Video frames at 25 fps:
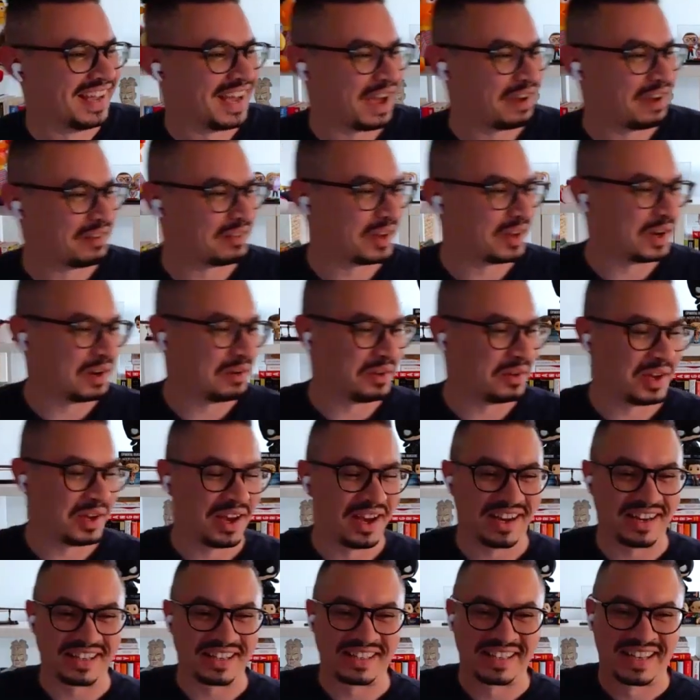I'm going to be
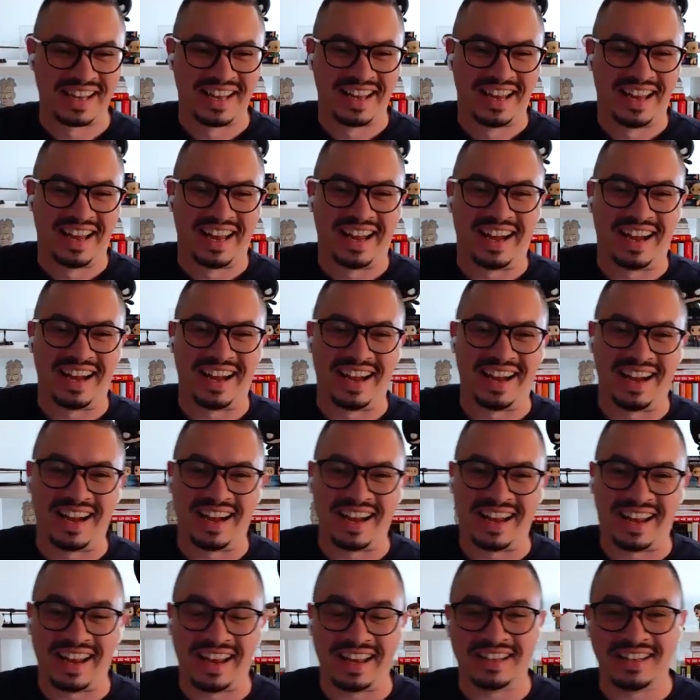honest.
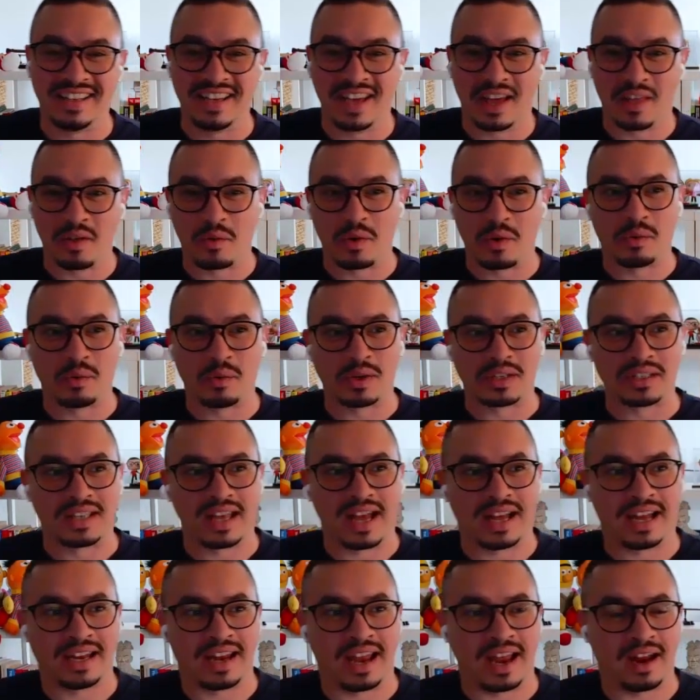And the other one was
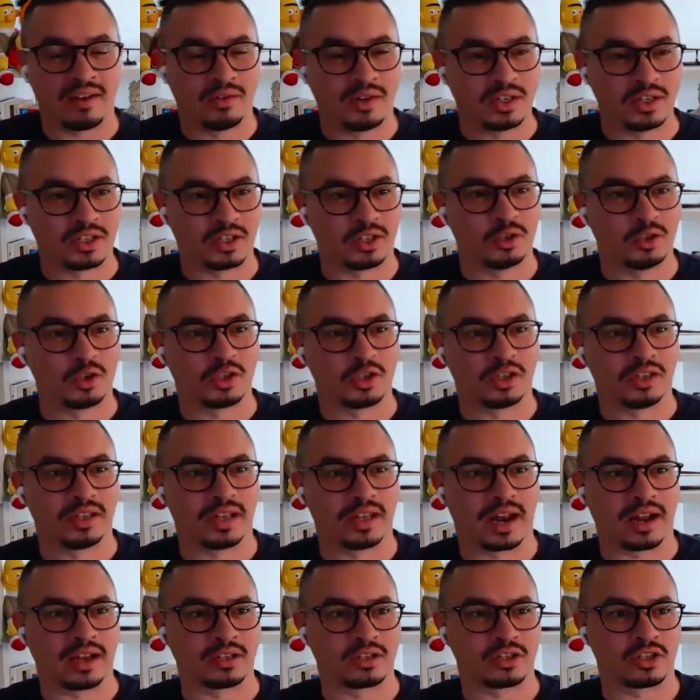that every solution
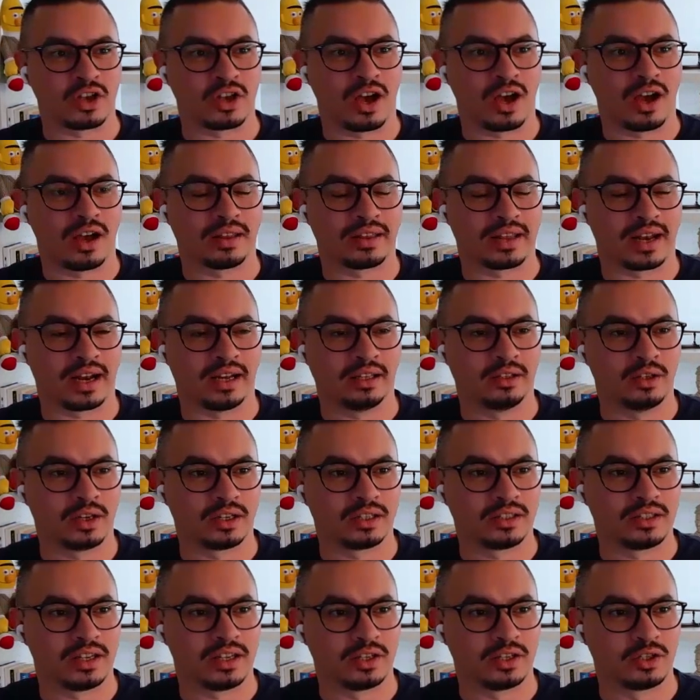that I saw that I
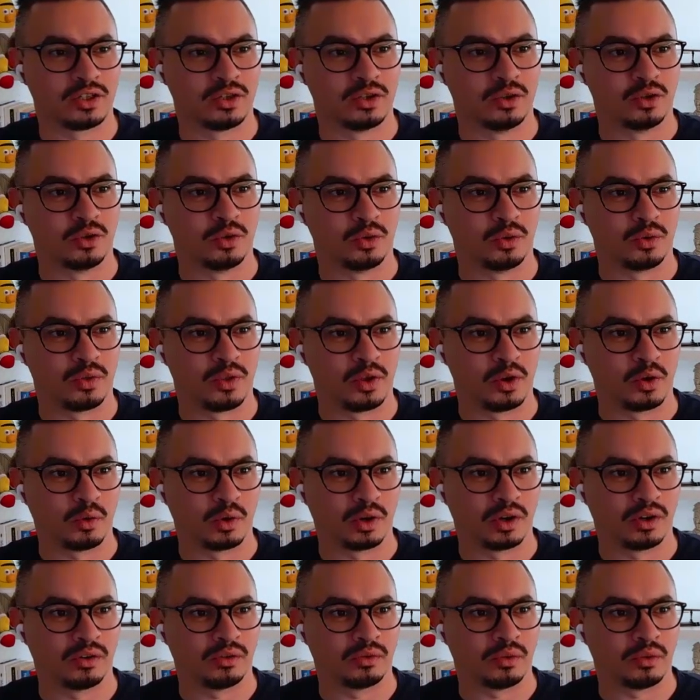looked into, they
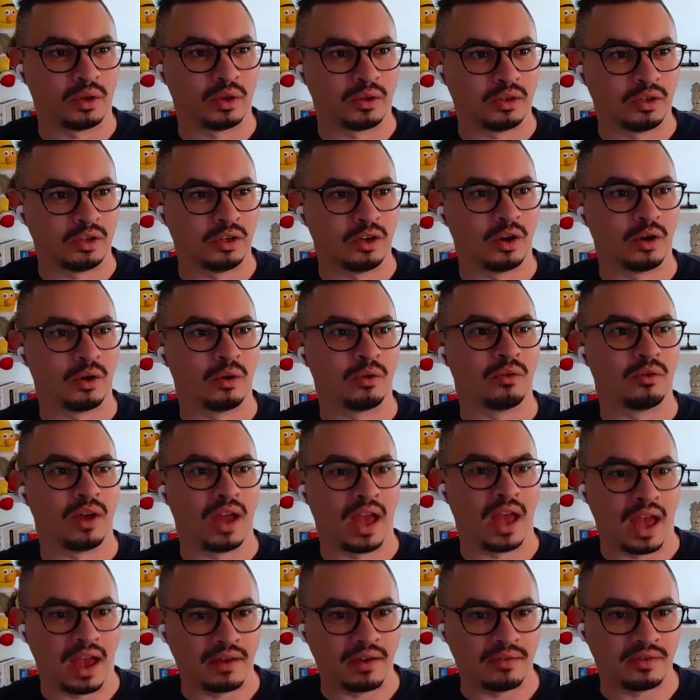were,
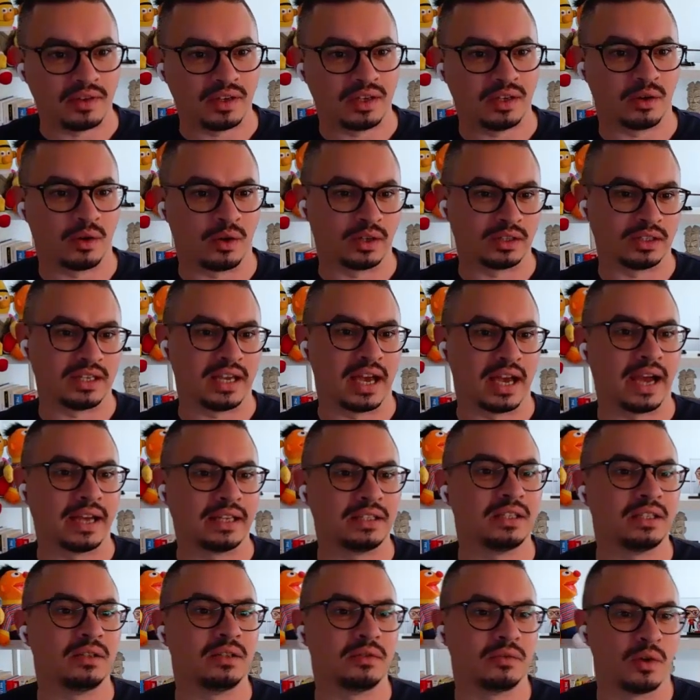heavy on the
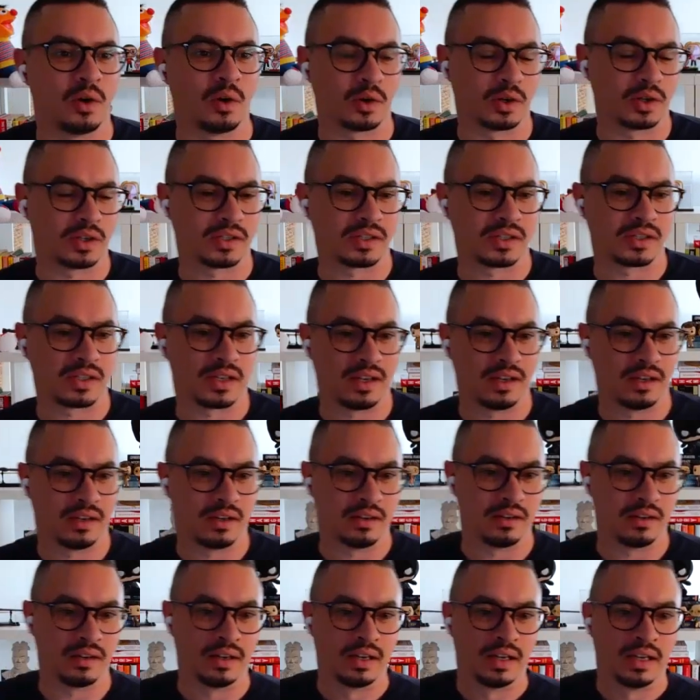IT focus.
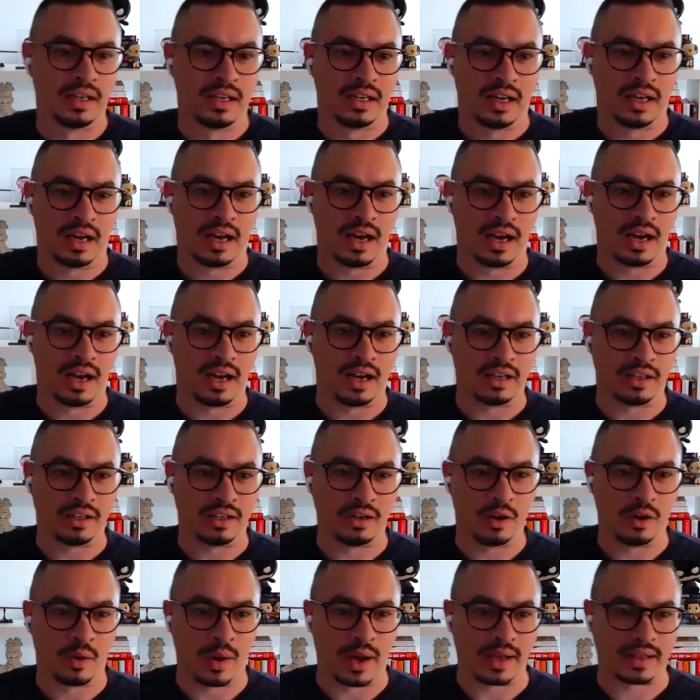And,
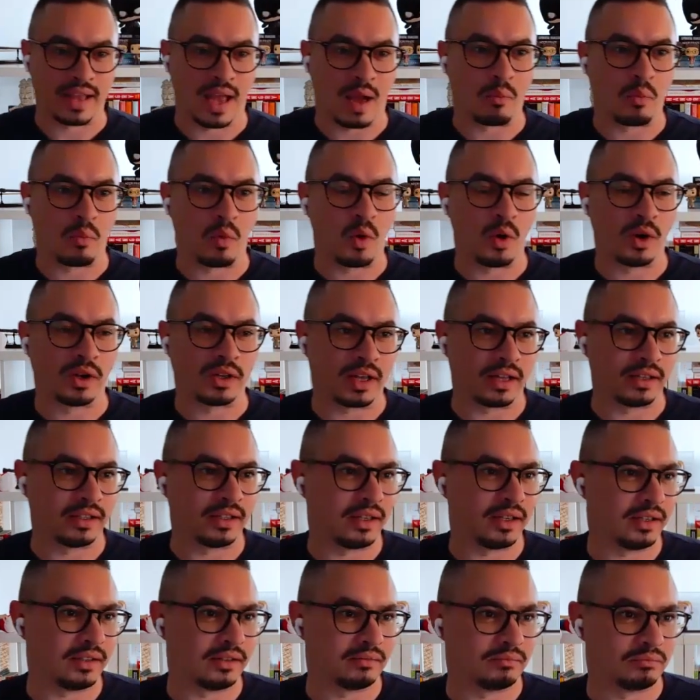at that point, I
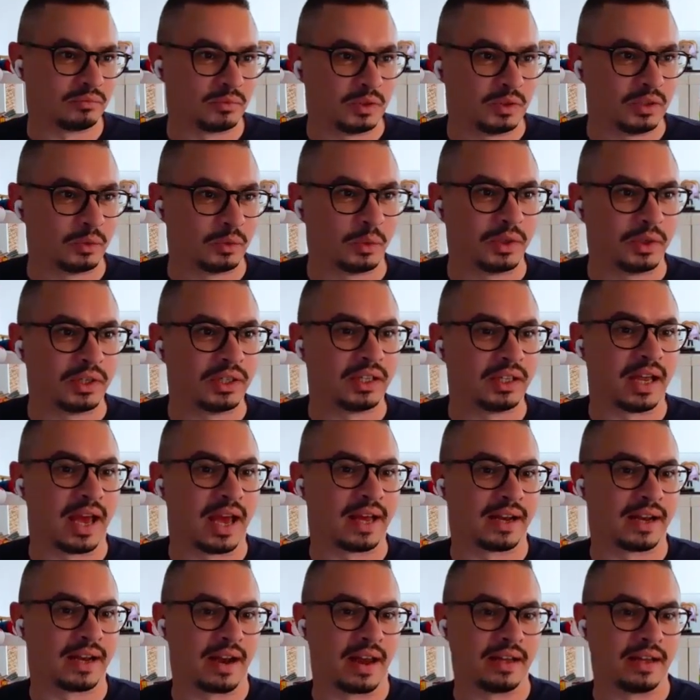didn't really
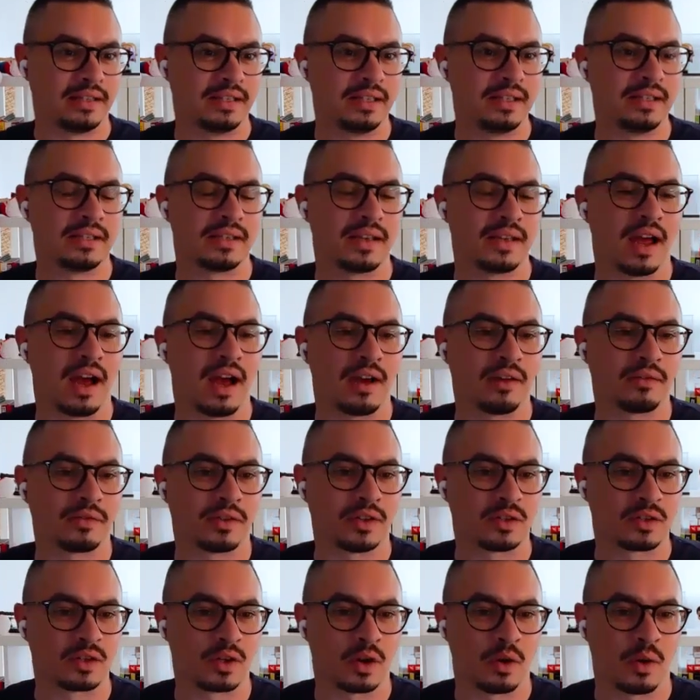had an IT staff.
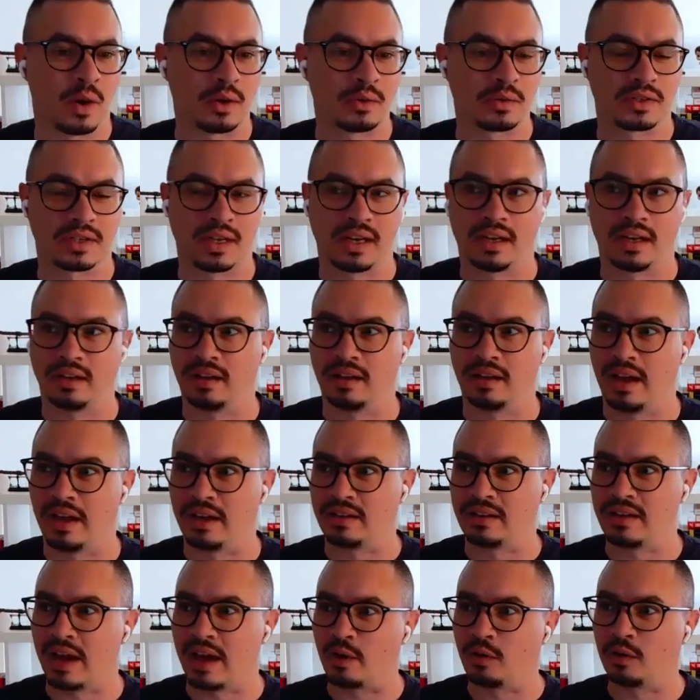And so I was thinking
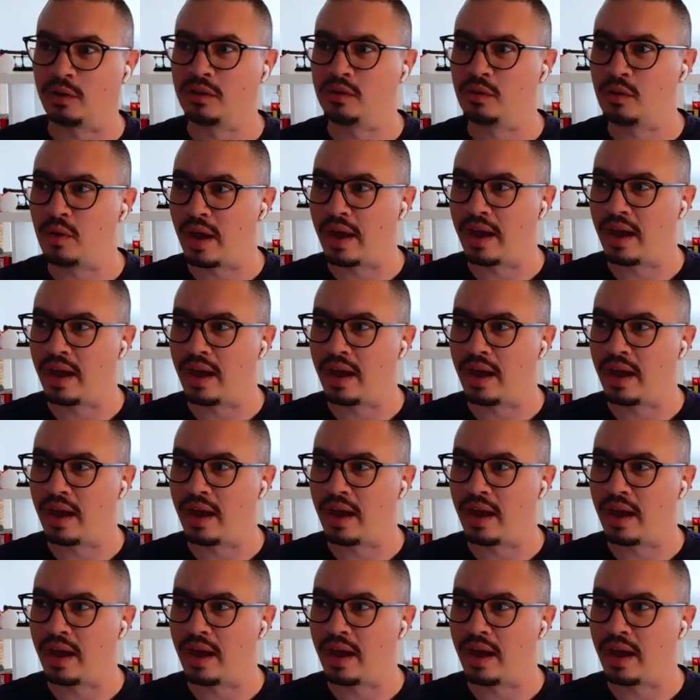like, not only